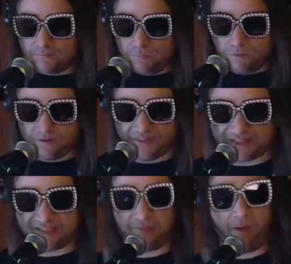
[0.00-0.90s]
This
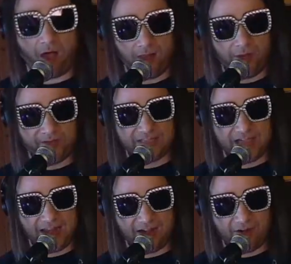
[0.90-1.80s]
is Apollo. He's got
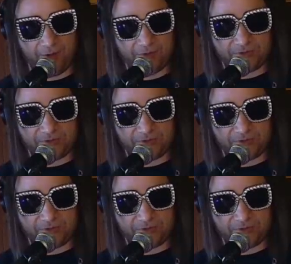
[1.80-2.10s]
arrows.